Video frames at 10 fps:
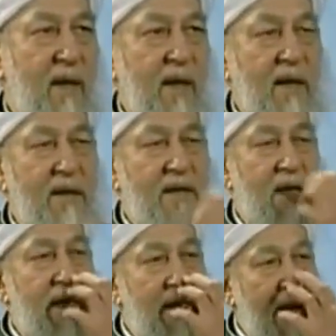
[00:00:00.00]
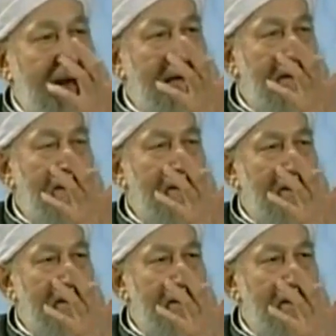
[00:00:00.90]
and he's entitled to
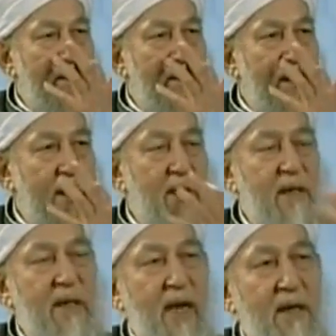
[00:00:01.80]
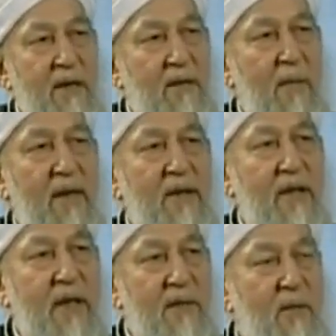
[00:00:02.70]
Jesus and entitled
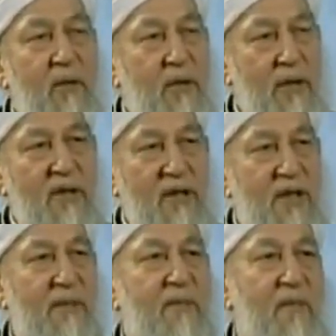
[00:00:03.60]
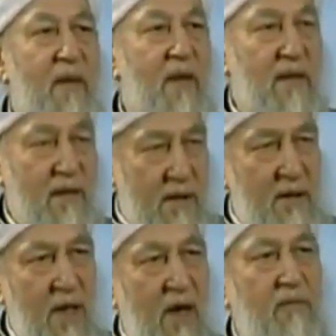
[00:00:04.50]
Mahdi and both are the same. This
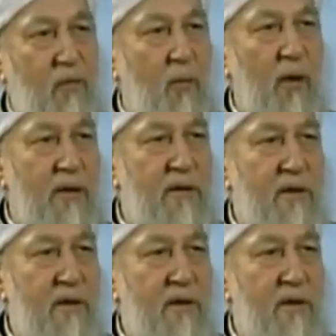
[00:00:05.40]
is our viewpoint.